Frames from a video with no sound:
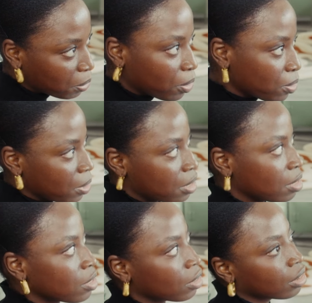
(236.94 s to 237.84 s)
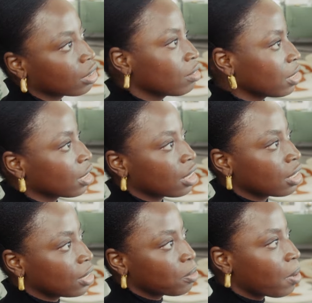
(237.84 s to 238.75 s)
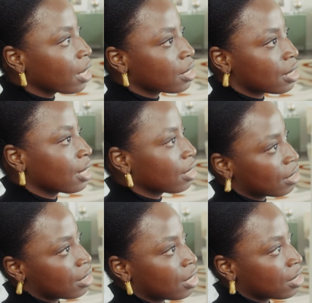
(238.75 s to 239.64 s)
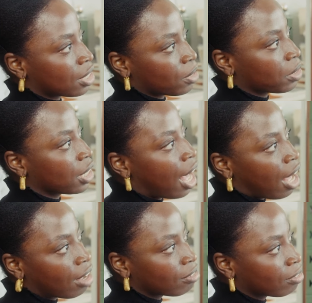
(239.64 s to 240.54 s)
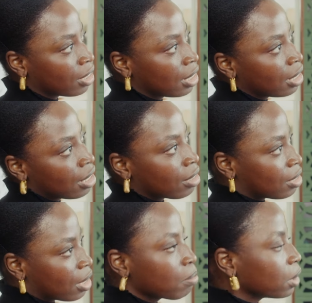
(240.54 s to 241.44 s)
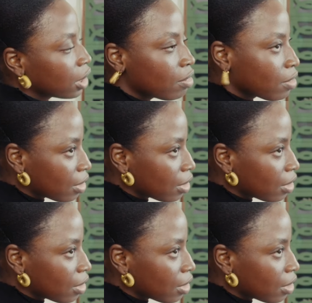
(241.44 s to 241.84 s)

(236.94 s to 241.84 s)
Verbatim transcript: but also as an adult living in the US that doesn't necessarily have the same belief